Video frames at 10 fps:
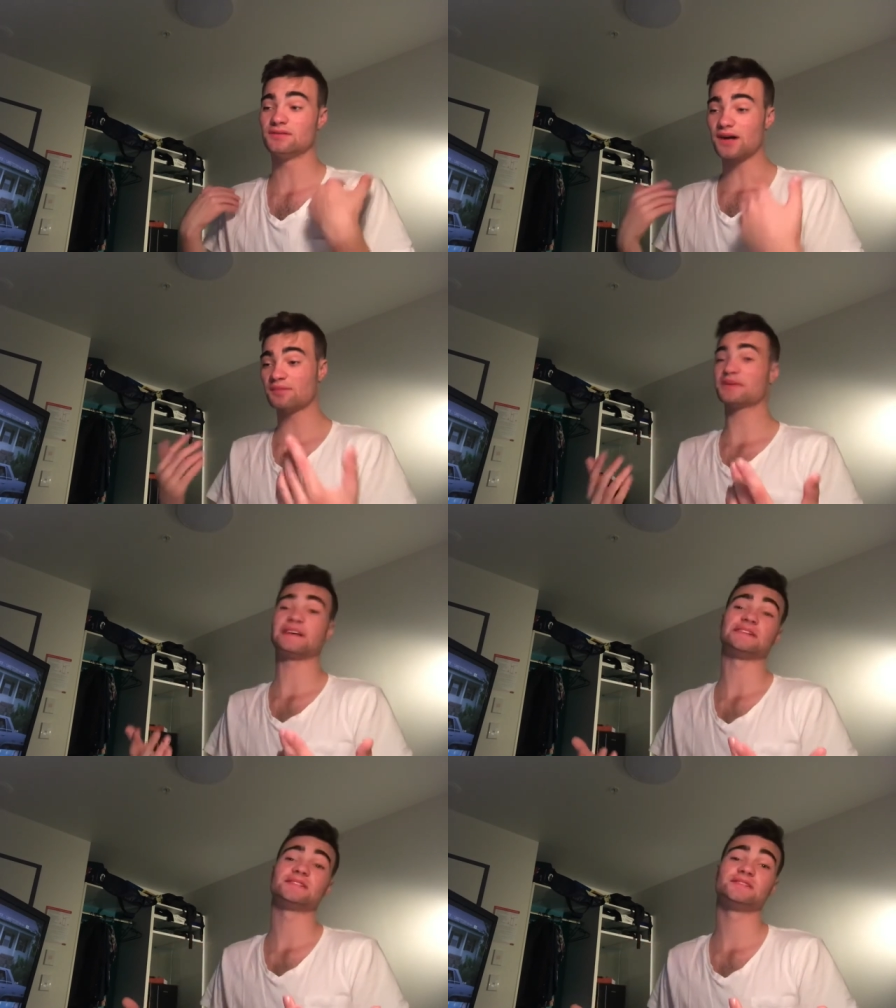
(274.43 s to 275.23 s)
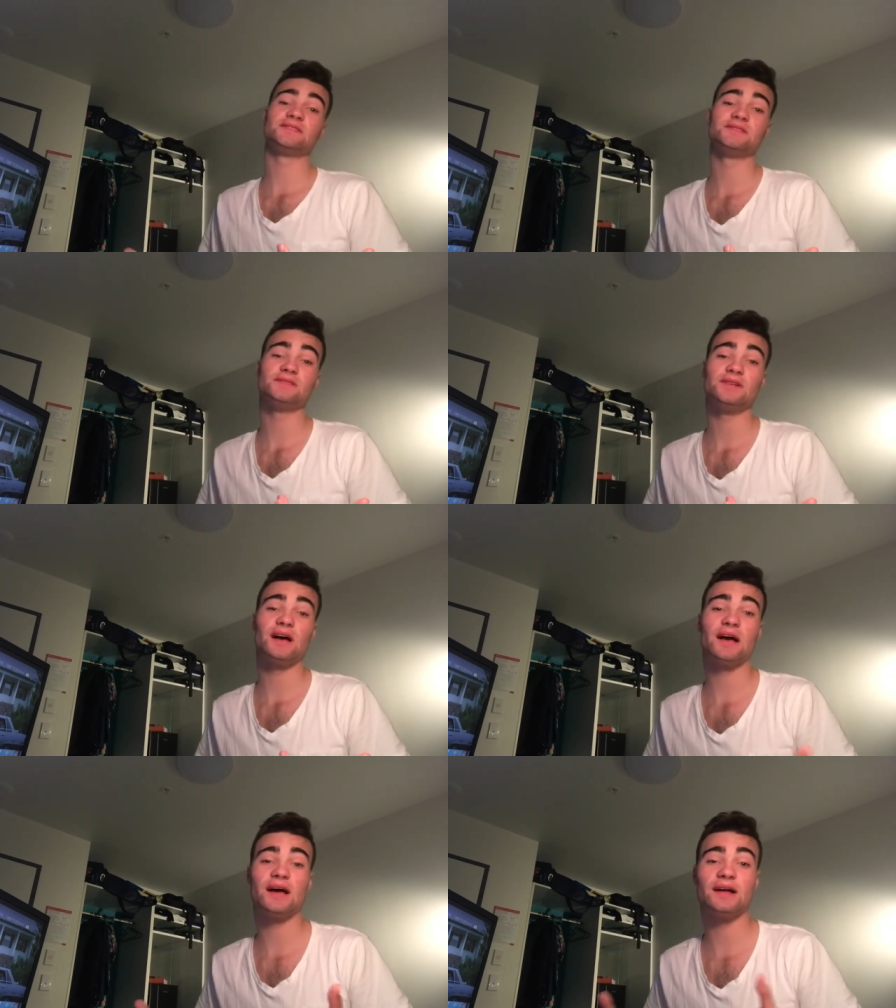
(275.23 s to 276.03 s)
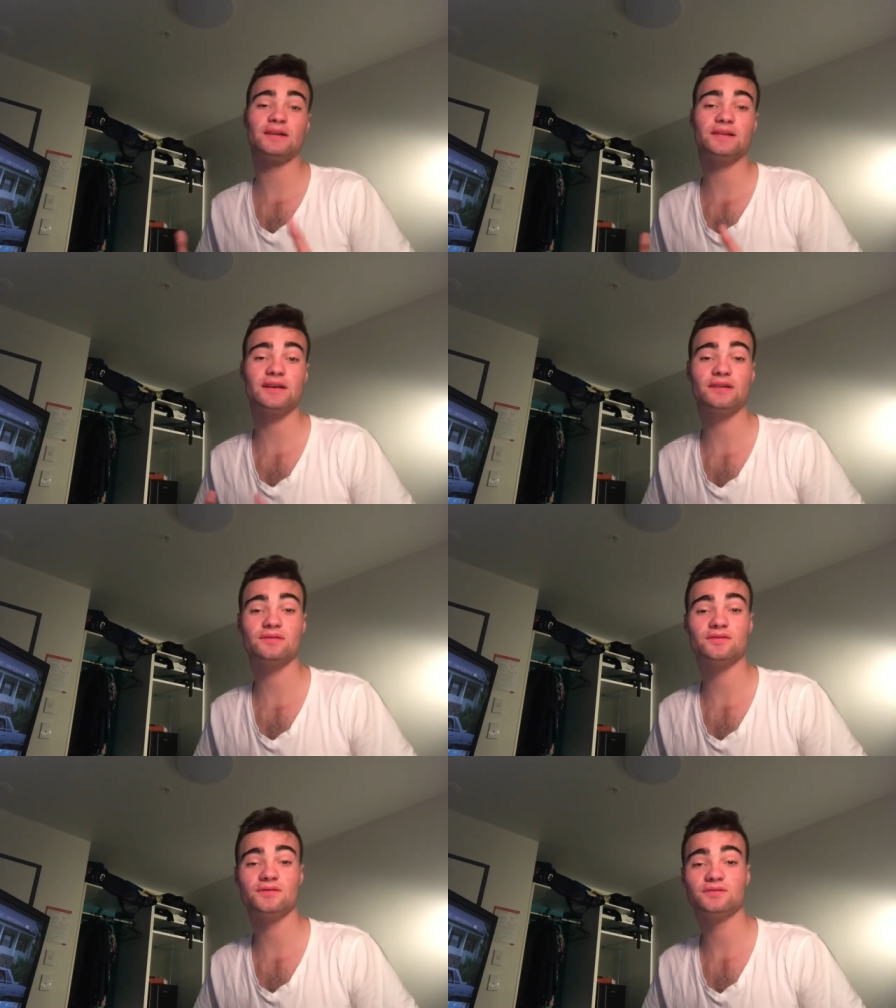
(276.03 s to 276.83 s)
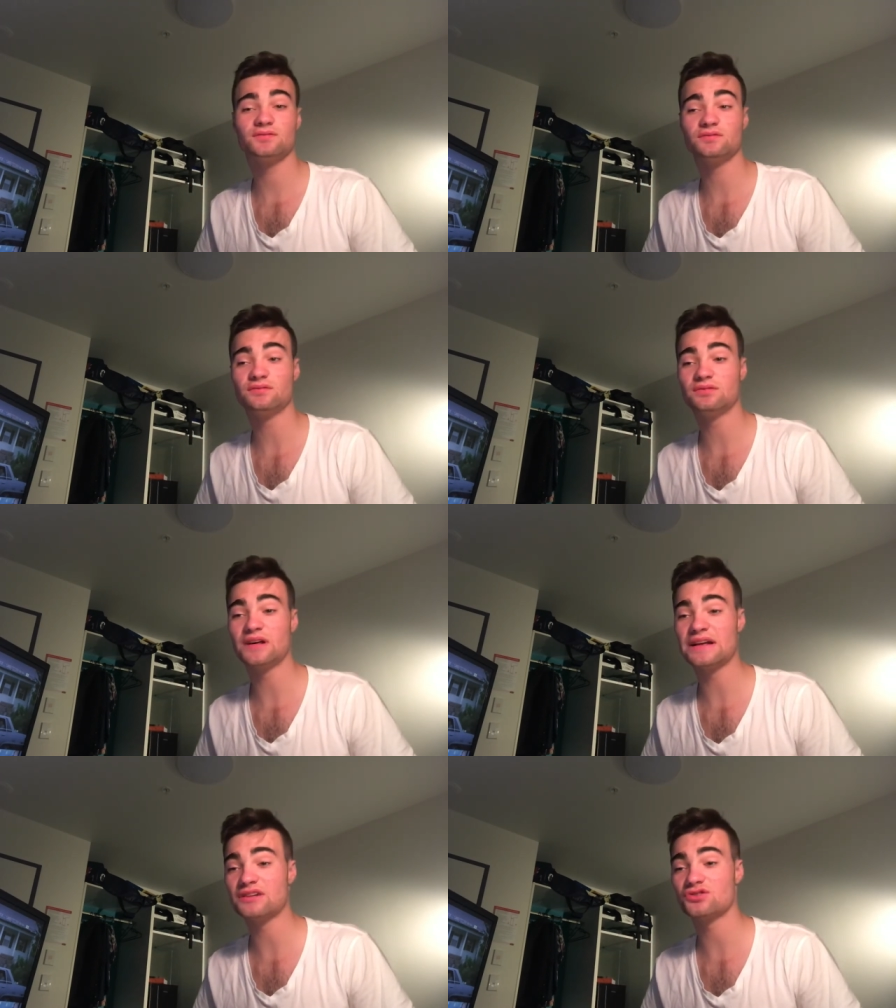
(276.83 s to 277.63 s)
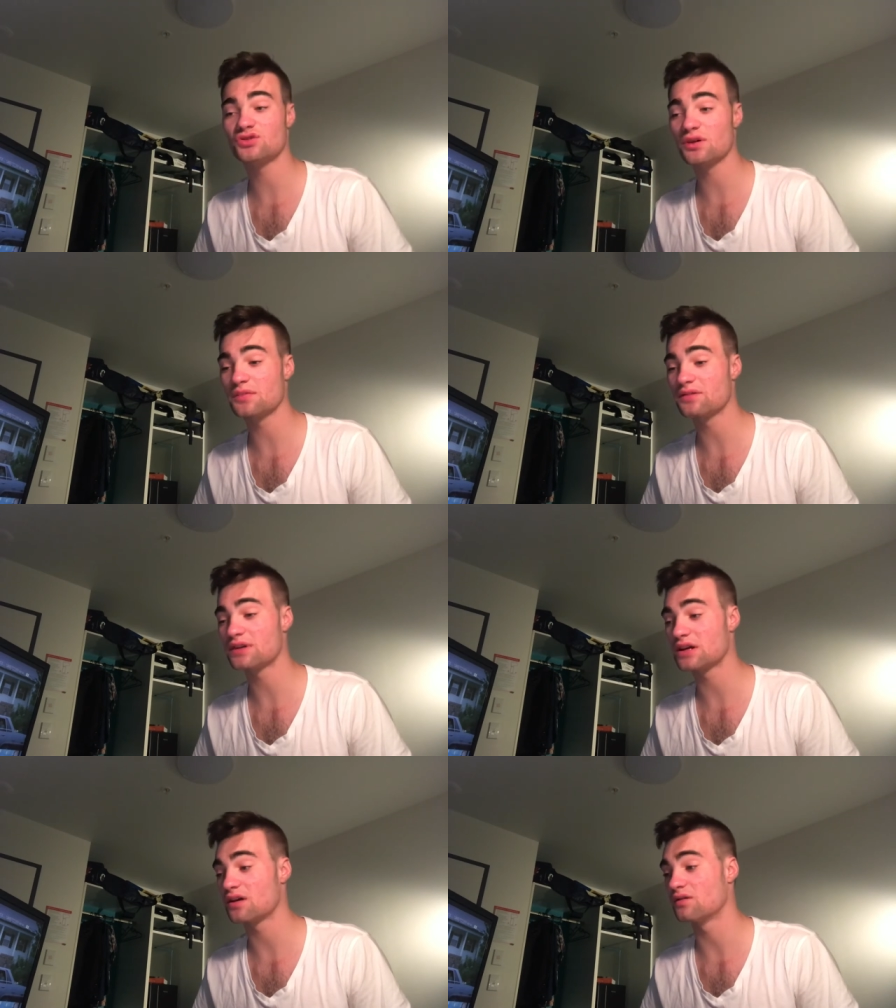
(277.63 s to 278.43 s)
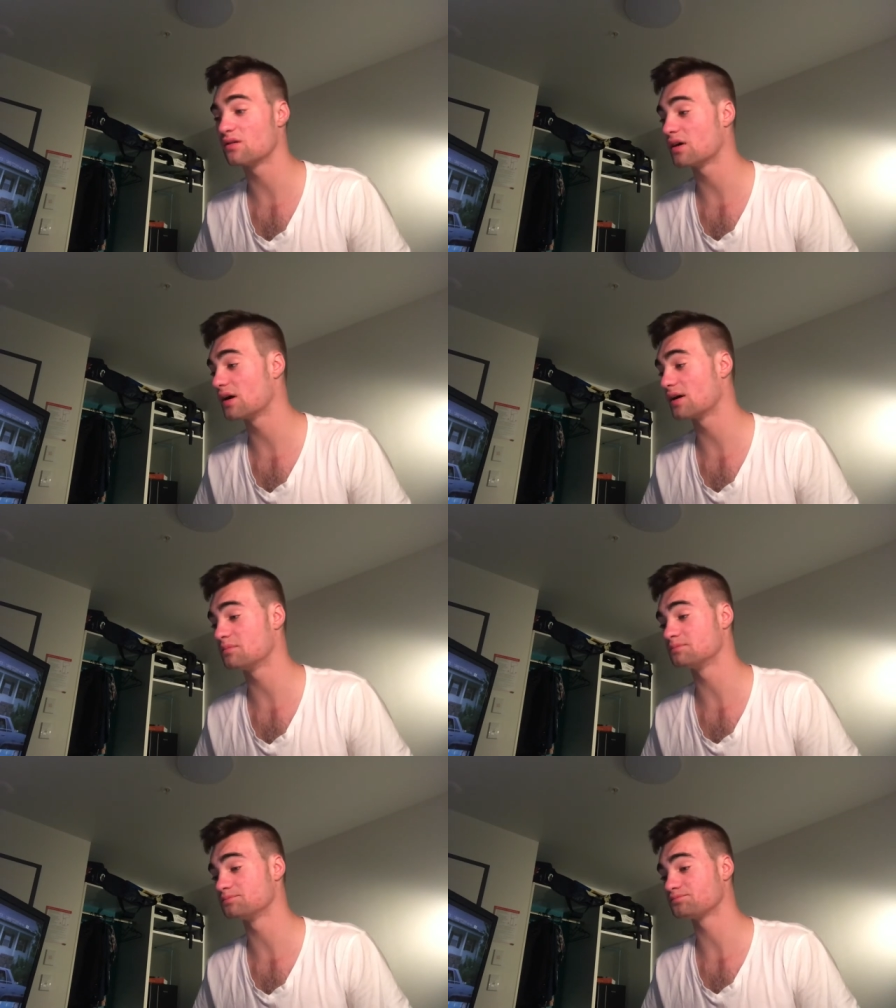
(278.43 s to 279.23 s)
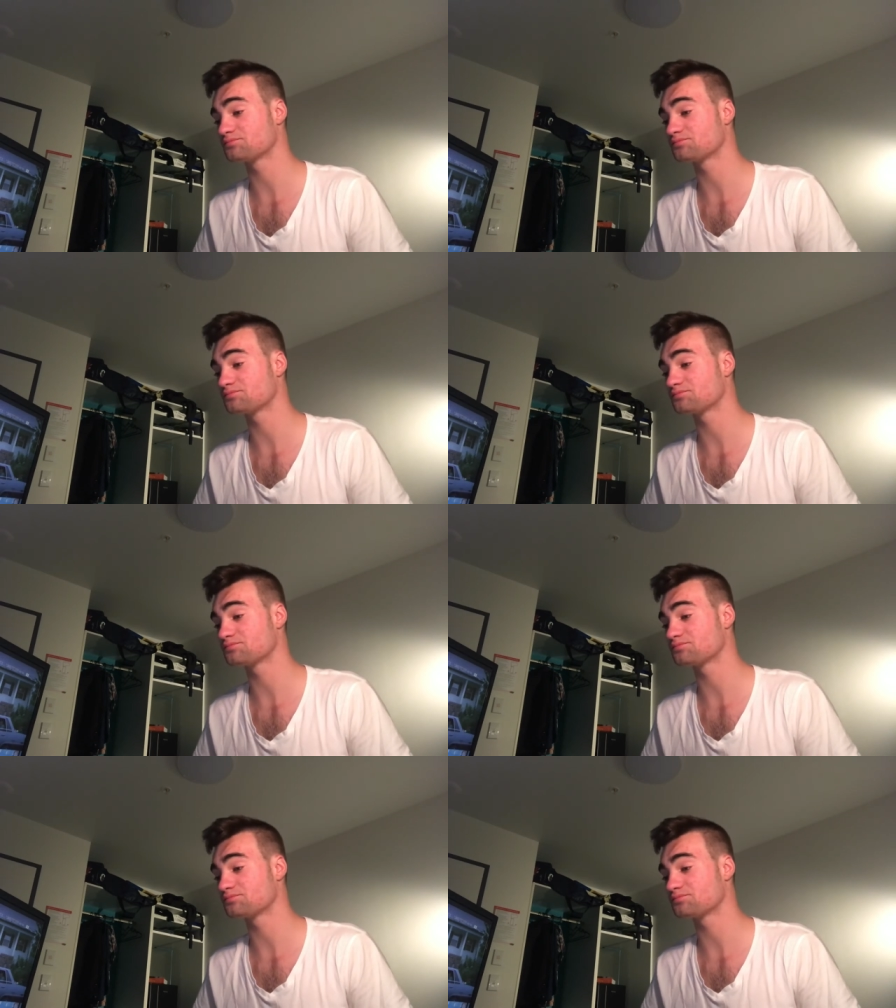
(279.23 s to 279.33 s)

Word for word: five minutes and it really destroyed my video. Um,